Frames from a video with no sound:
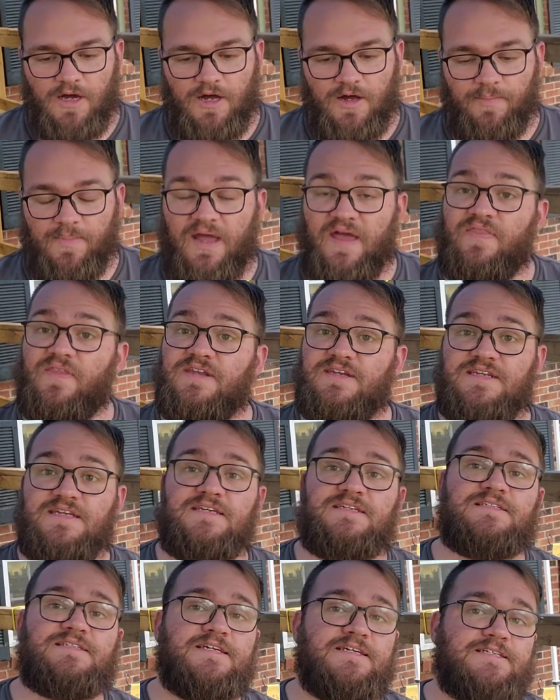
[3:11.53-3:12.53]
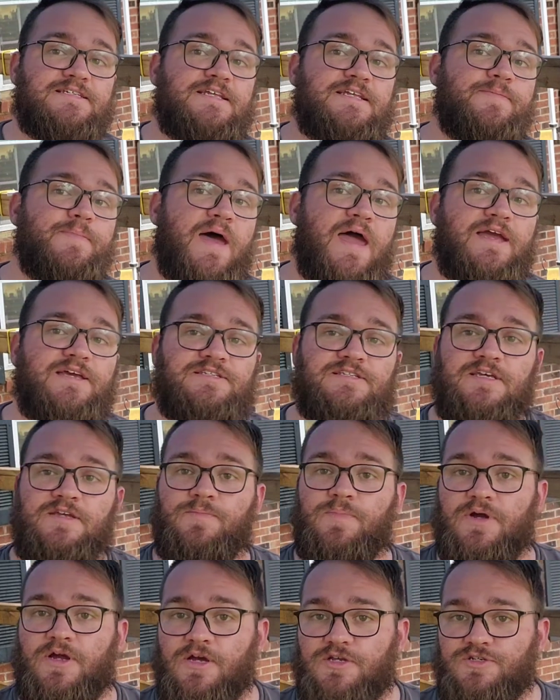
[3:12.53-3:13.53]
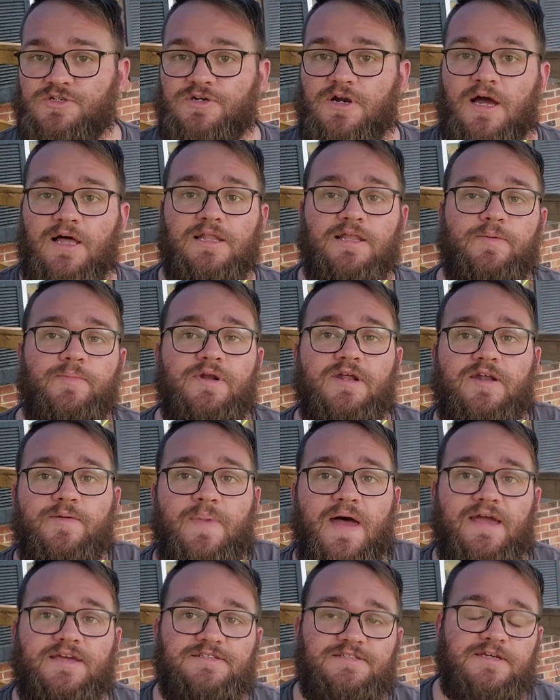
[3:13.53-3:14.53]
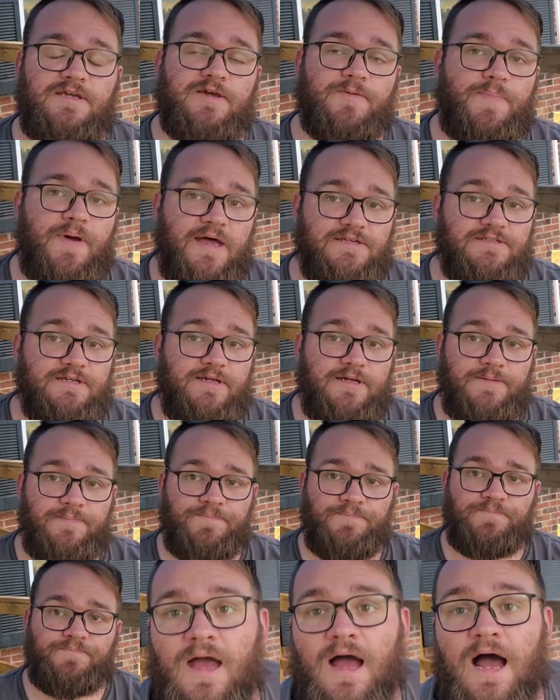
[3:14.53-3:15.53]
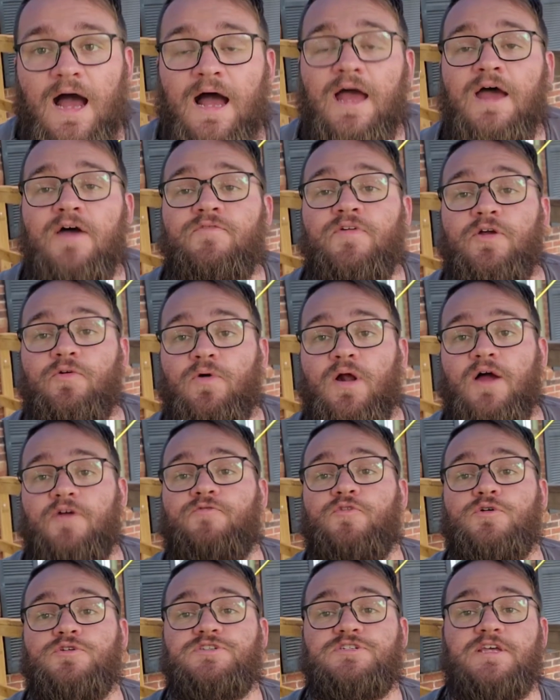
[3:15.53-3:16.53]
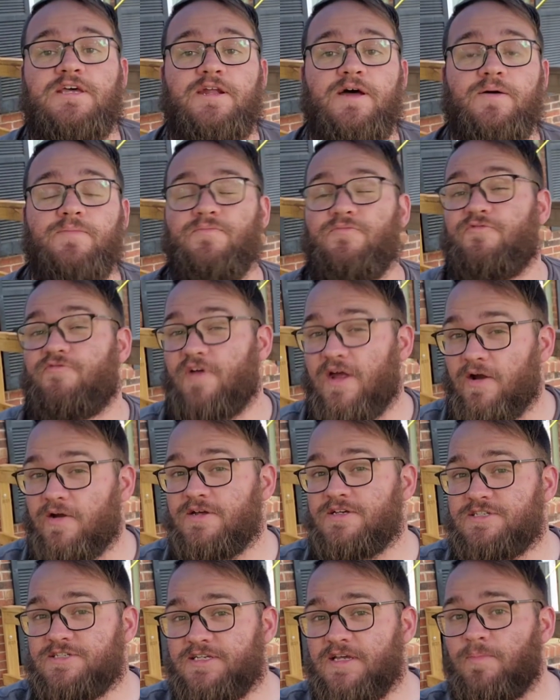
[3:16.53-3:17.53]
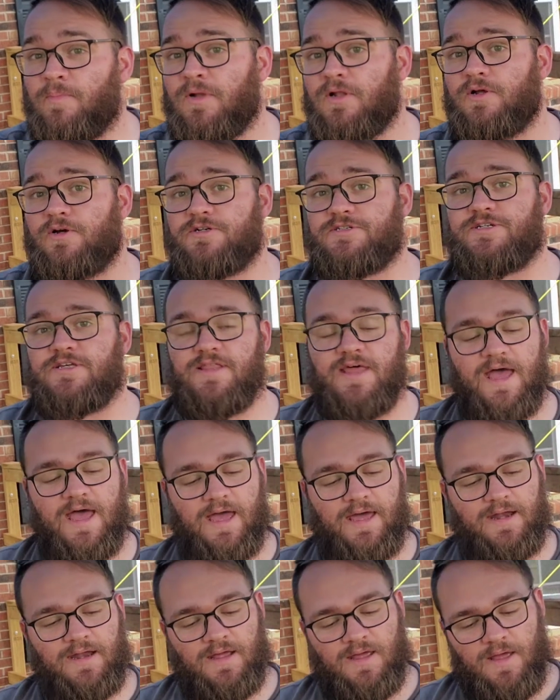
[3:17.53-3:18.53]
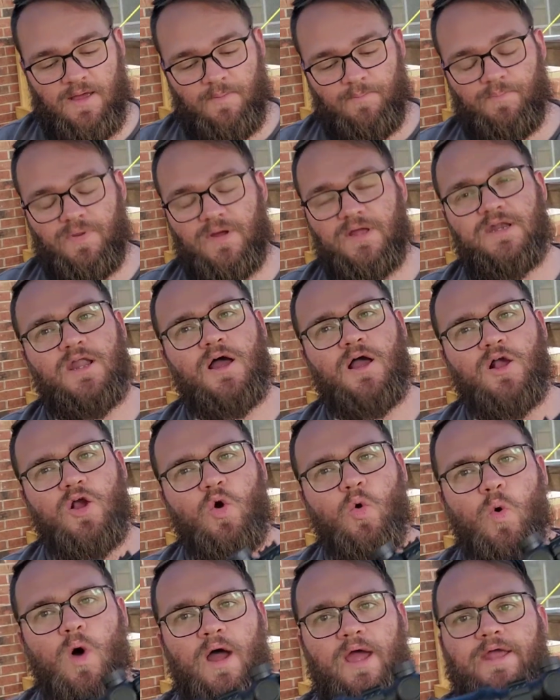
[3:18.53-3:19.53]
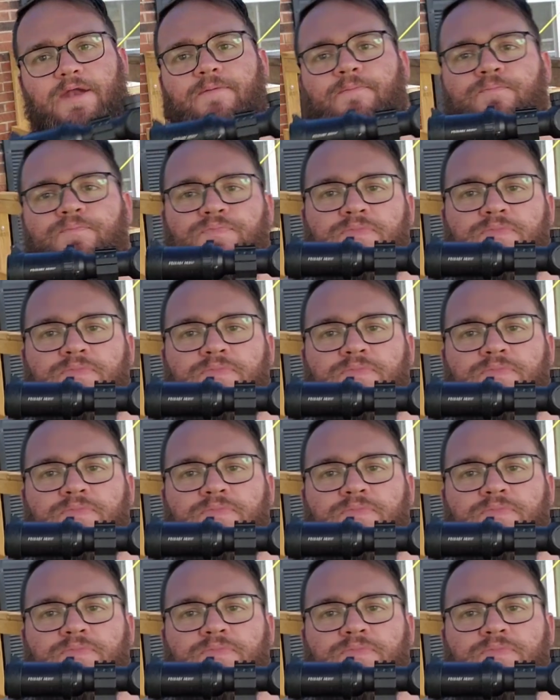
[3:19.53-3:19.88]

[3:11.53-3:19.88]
and the D60 magazine, because you're not limited to magazine capacity. I have a rifle set up very similar to that, but not quite.